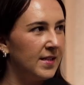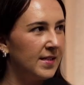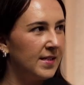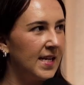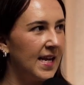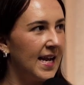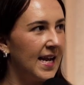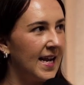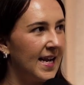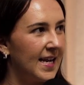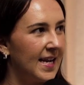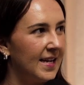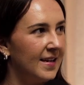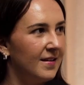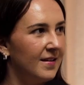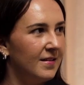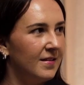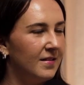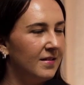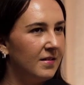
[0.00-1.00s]
and say, hey,
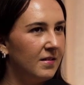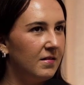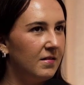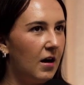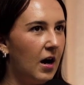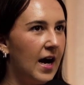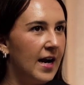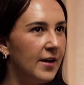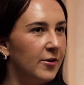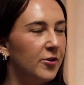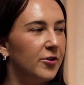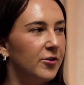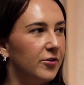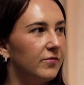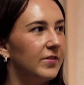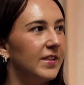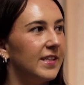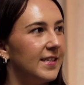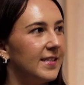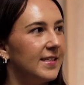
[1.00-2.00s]
I know you're
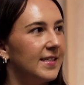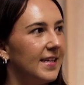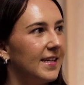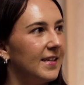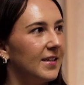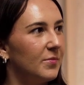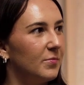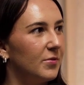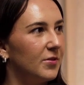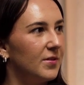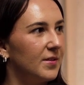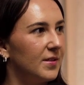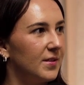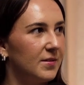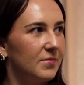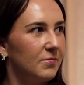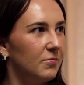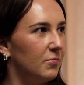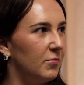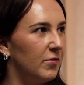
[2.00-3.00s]
really sick
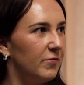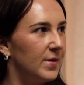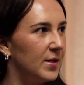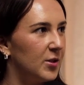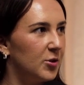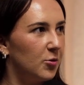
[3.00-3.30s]
because we've been